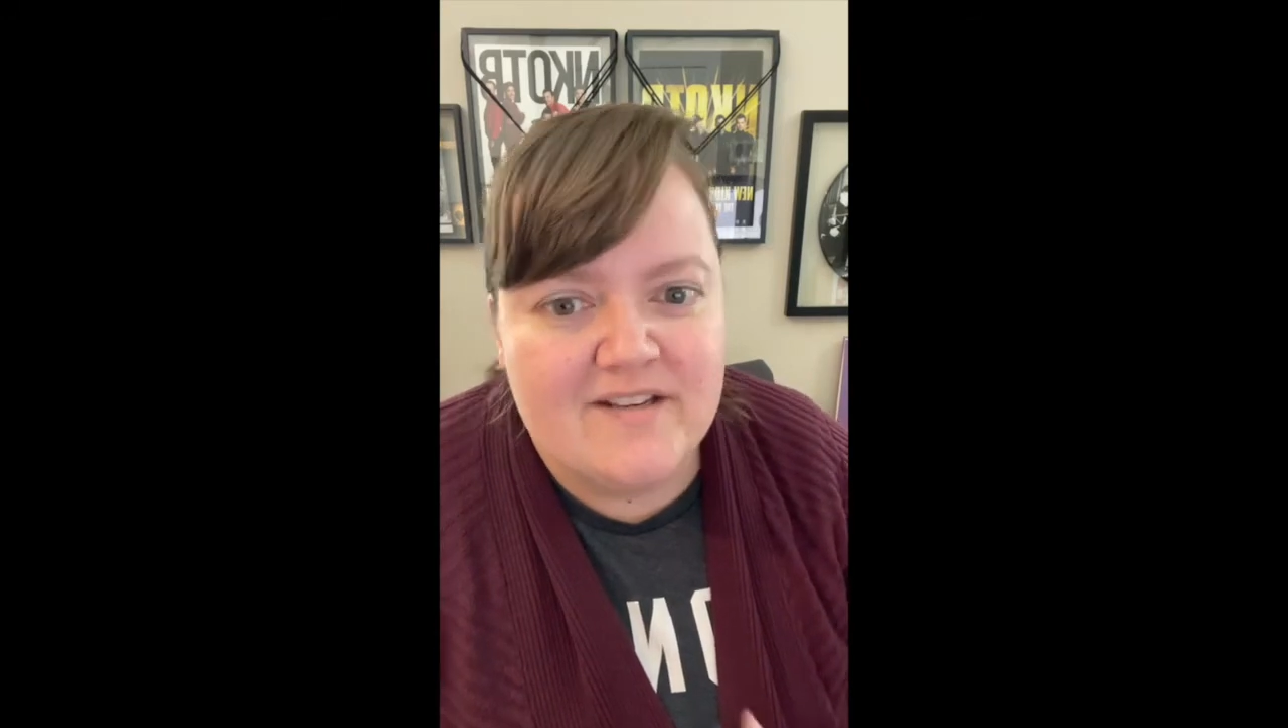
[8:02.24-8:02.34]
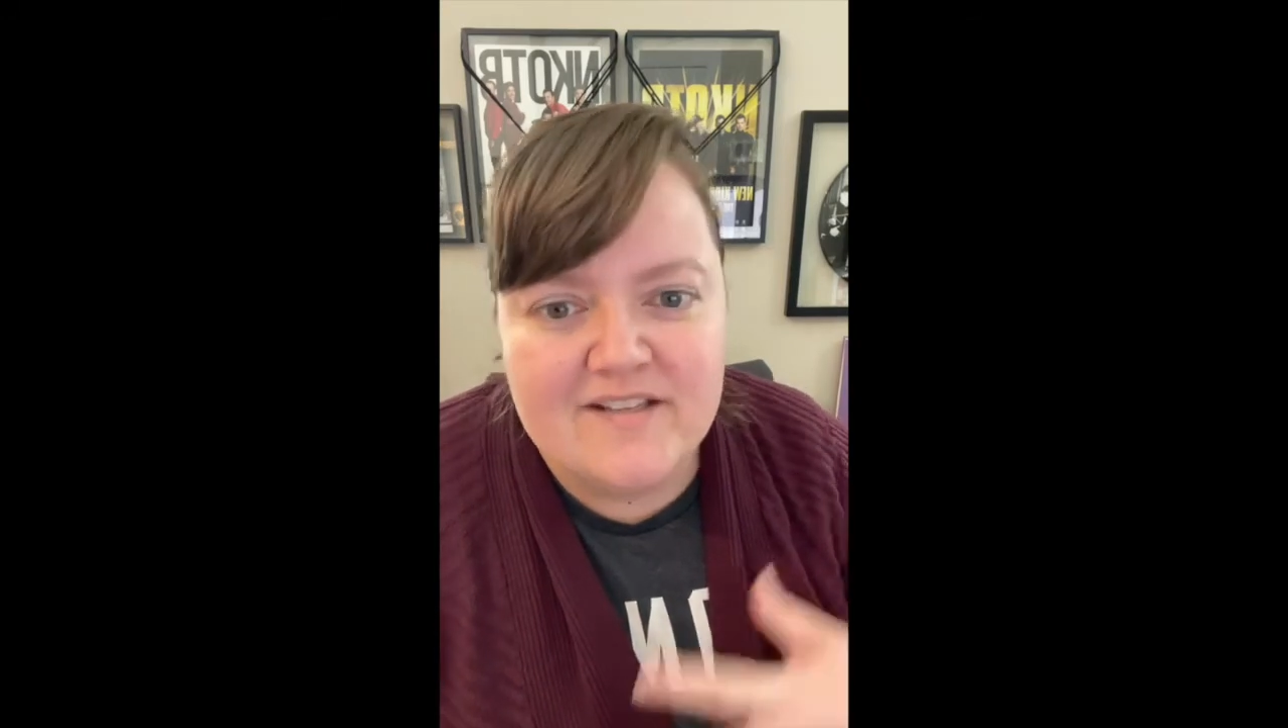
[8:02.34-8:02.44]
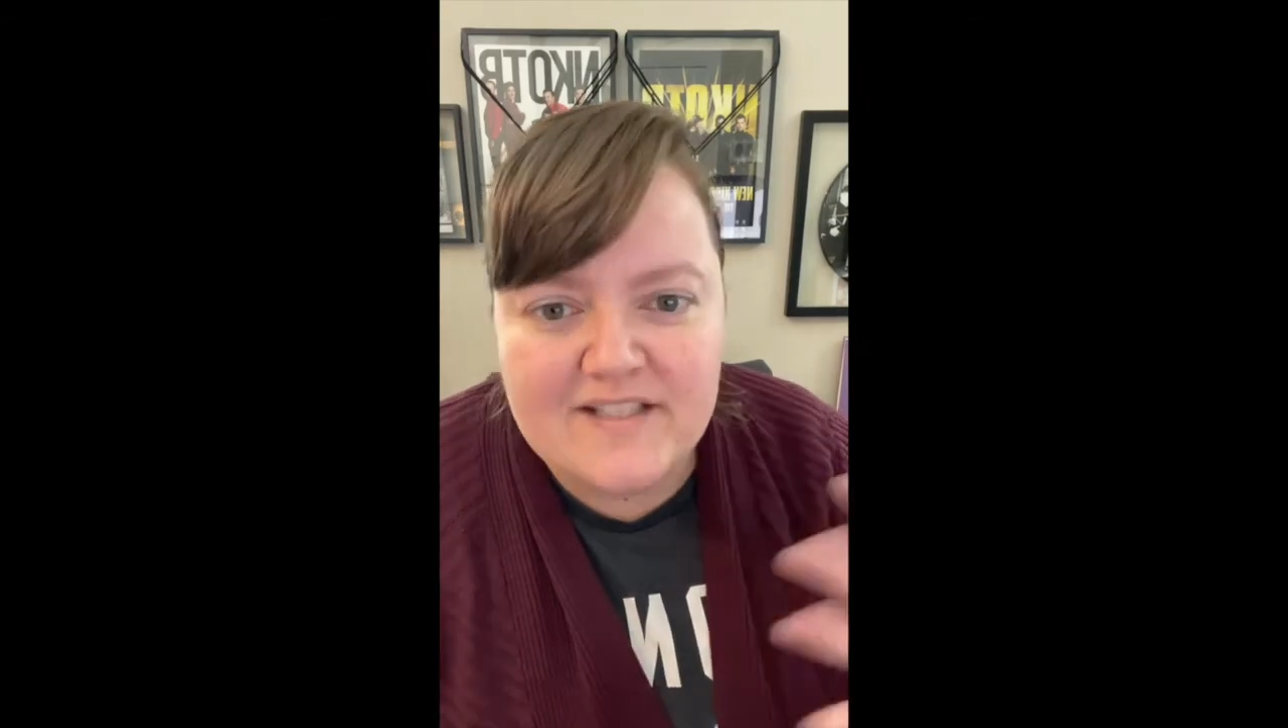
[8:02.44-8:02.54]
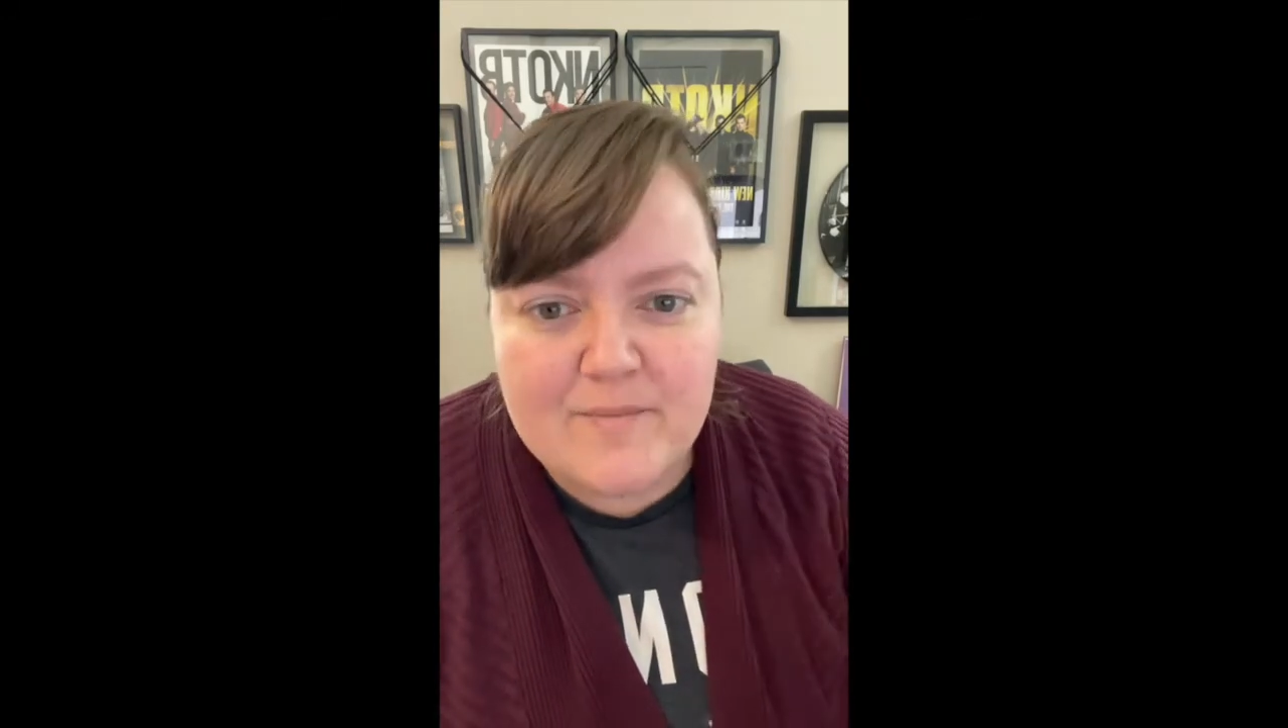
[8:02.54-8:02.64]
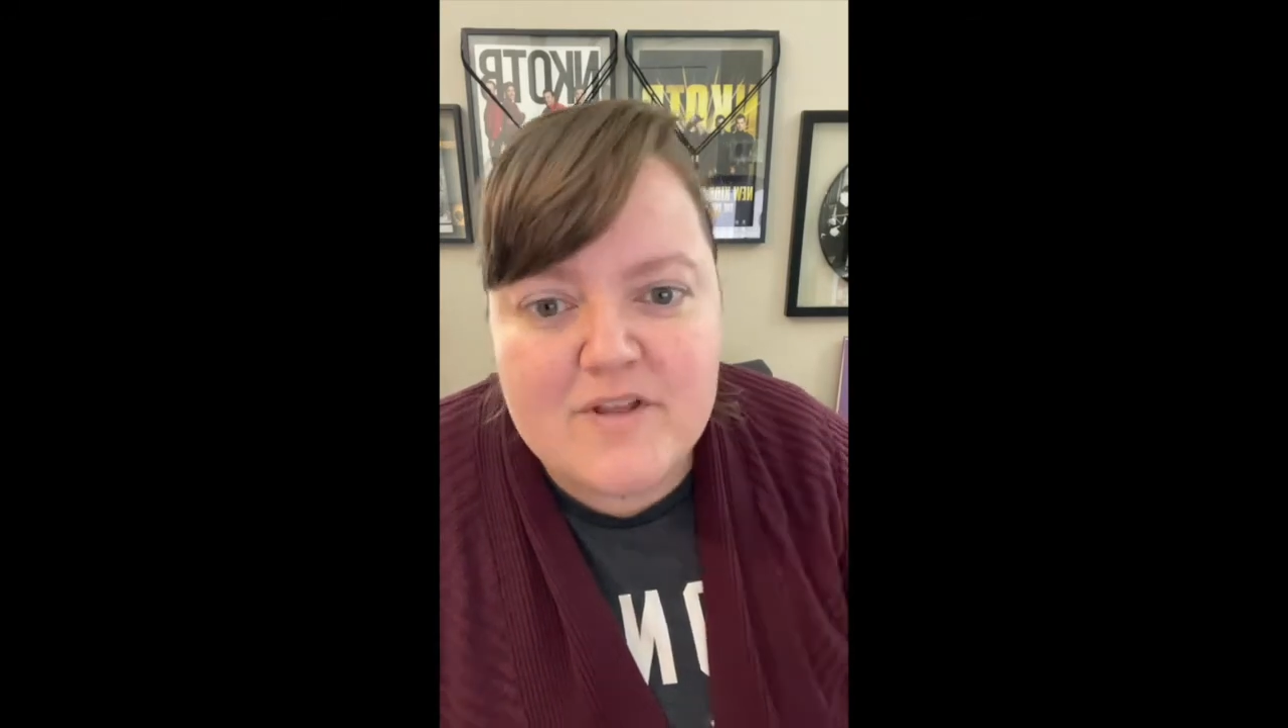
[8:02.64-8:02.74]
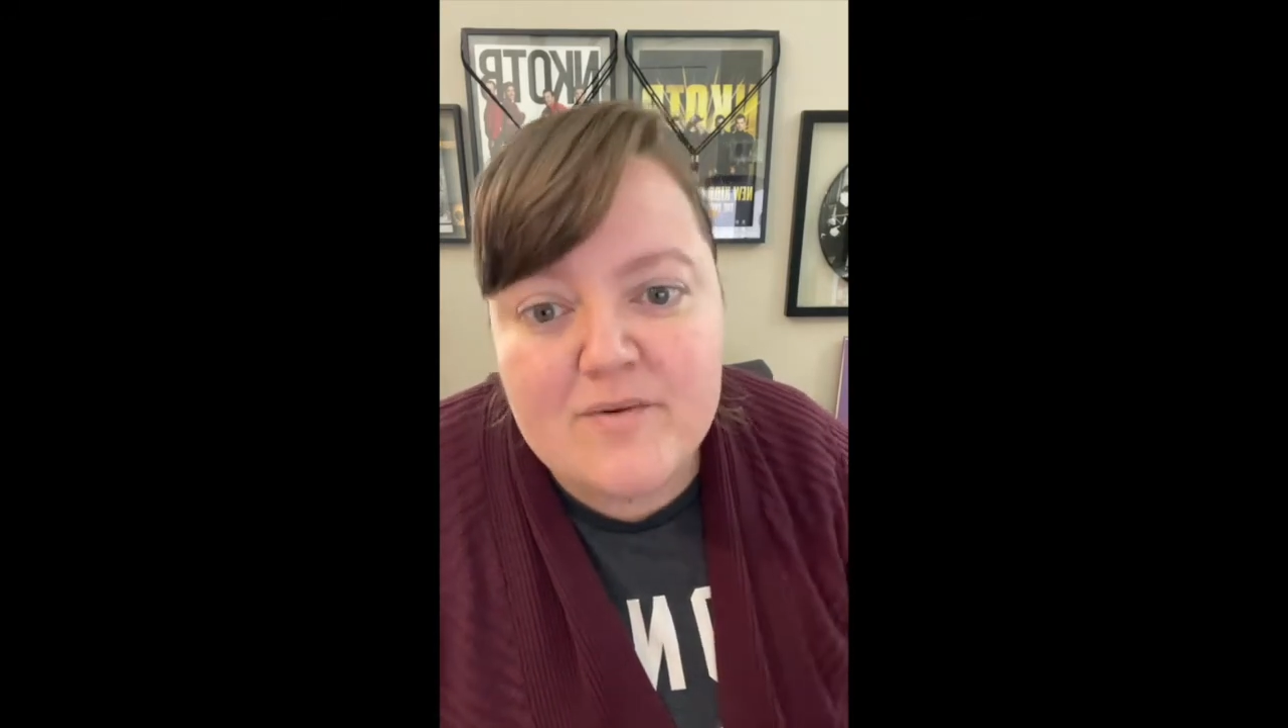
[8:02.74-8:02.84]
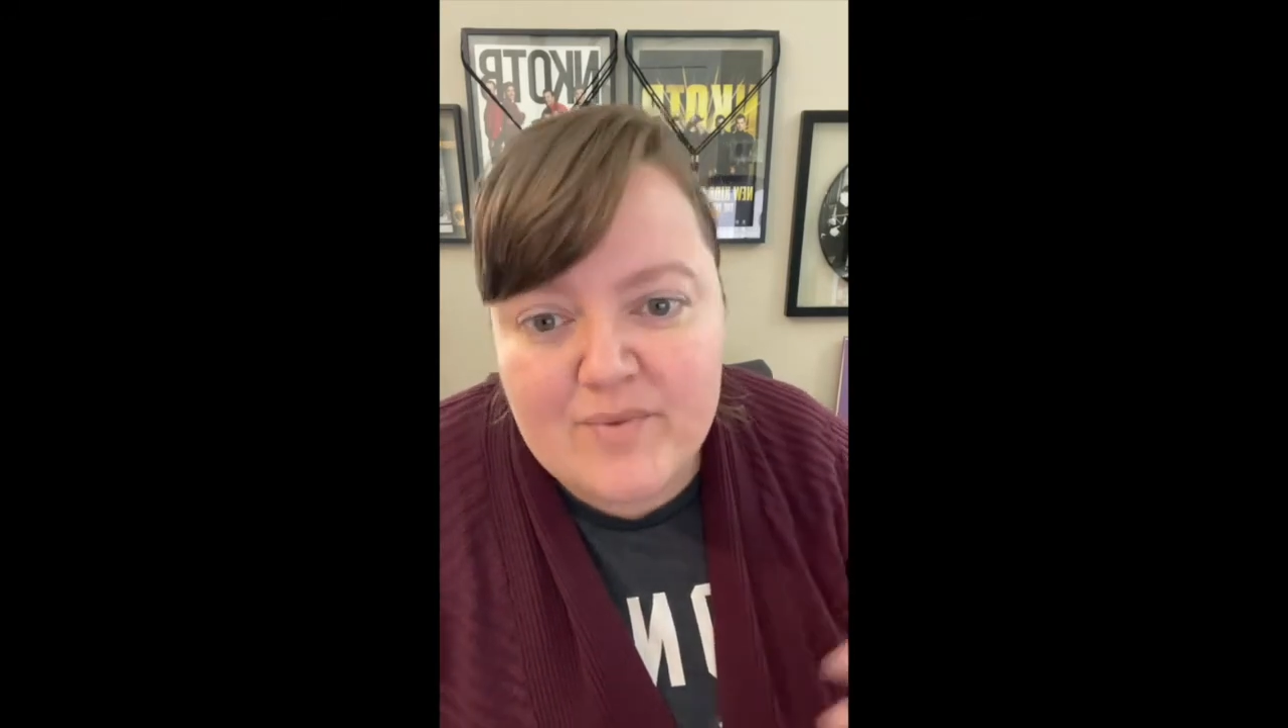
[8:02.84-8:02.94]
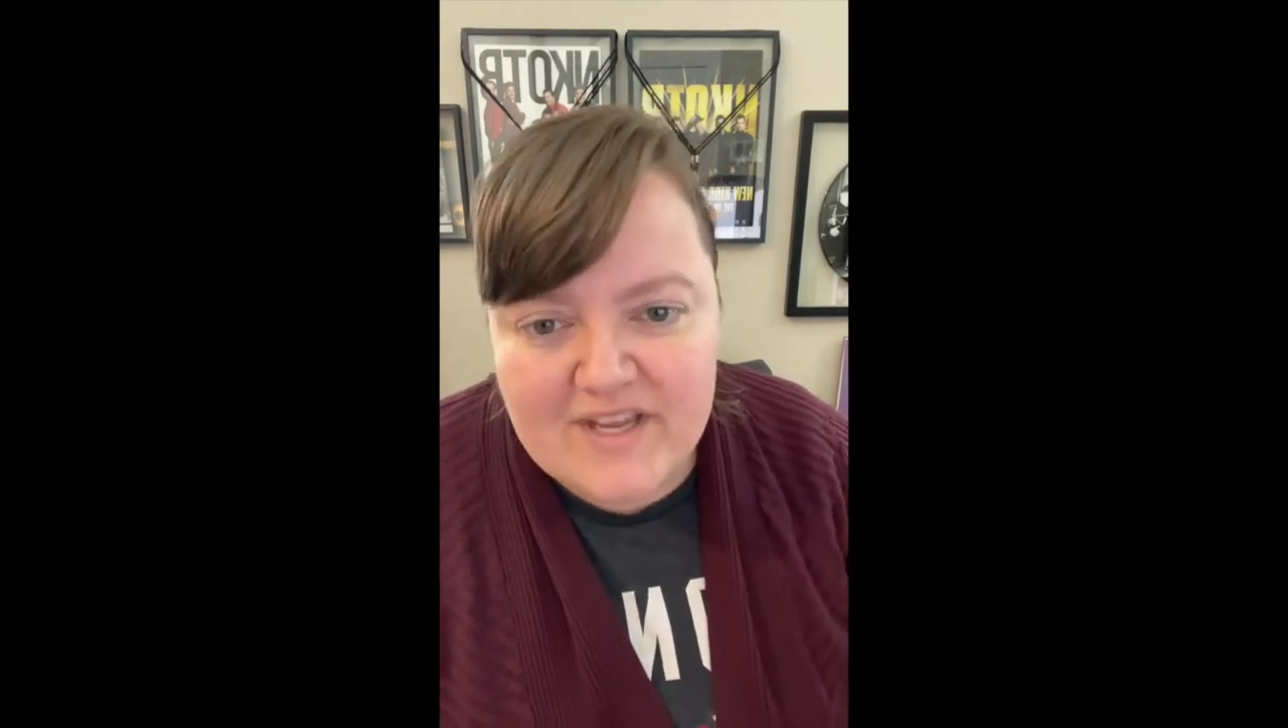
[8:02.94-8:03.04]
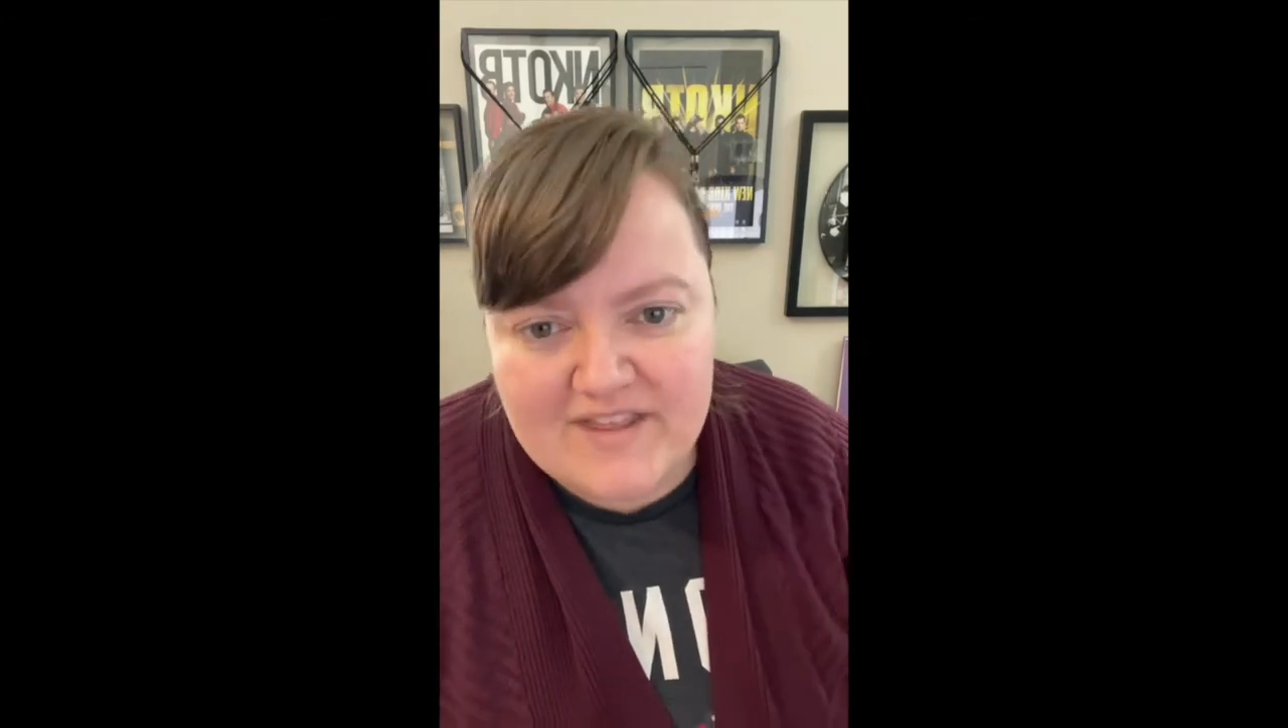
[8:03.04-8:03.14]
some of the big